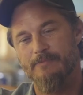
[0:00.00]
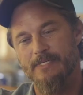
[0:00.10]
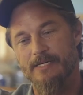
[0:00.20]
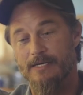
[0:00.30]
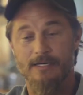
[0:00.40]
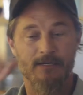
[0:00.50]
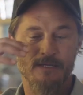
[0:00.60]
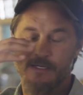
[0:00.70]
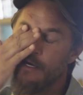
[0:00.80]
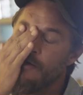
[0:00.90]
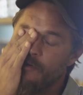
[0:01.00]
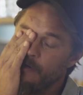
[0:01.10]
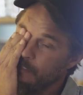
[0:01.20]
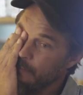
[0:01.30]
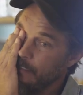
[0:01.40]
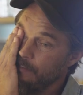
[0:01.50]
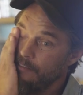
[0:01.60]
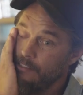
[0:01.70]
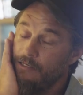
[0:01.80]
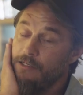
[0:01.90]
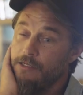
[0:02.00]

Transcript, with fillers: can be uh, very intense. He's got a